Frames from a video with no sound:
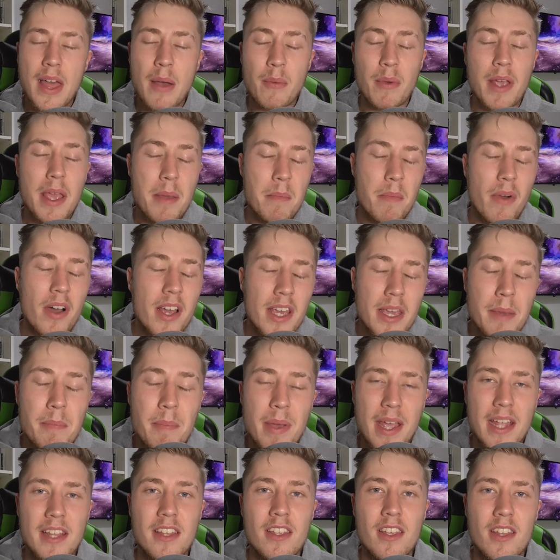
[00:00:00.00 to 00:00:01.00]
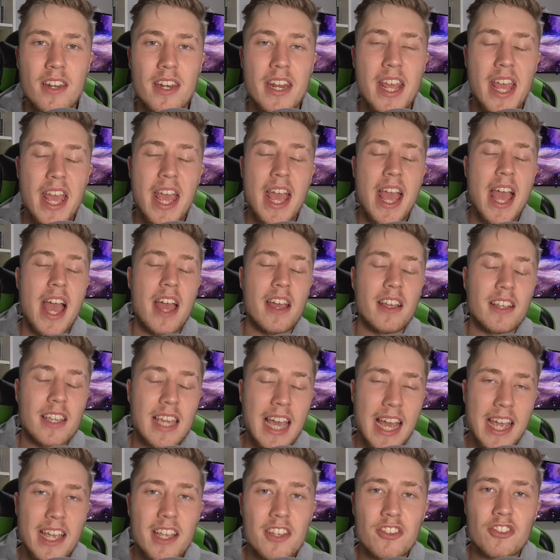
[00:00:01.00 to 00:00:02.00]
Now in my opinion,
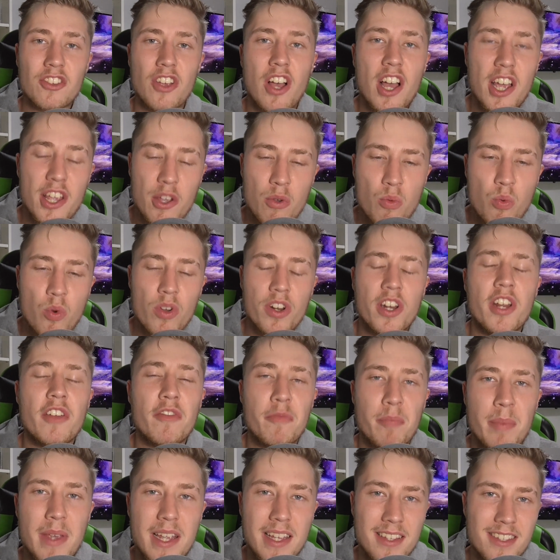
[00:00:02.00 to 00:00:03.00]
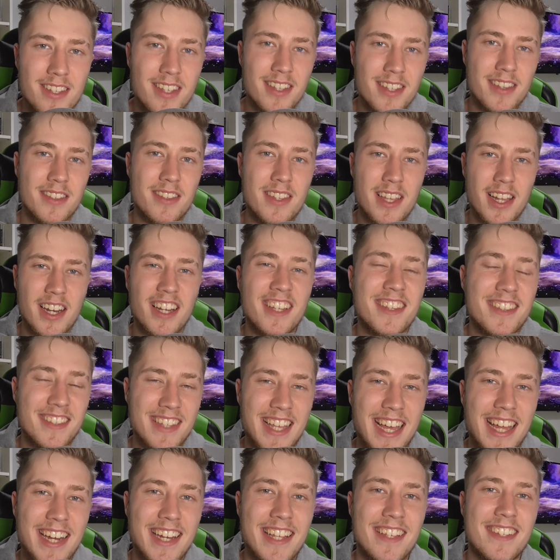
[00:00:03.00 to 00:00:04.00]
KSI would have beaten Dillon
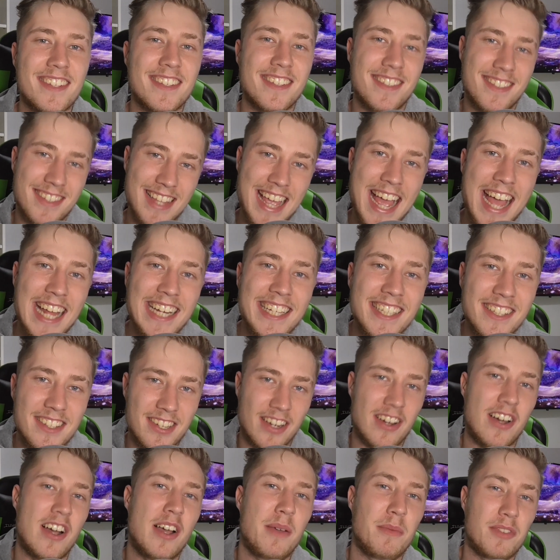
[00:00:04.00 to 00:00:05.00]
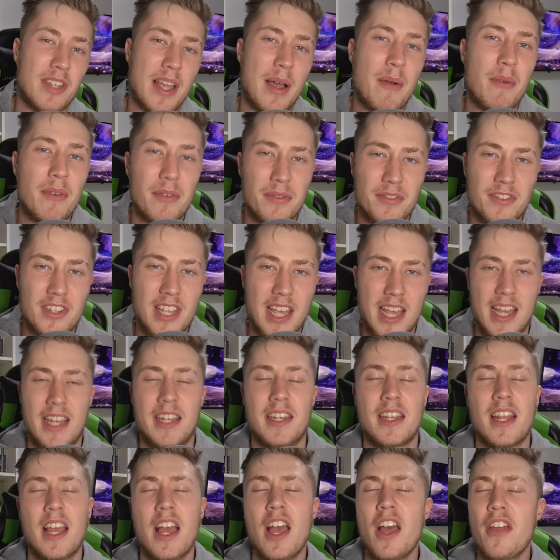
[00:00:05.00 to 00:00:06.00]
Danis 10 times out of
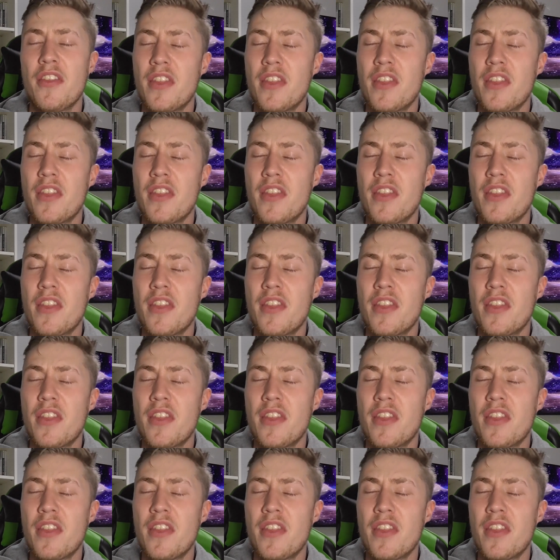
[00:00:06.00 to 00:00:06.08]
10.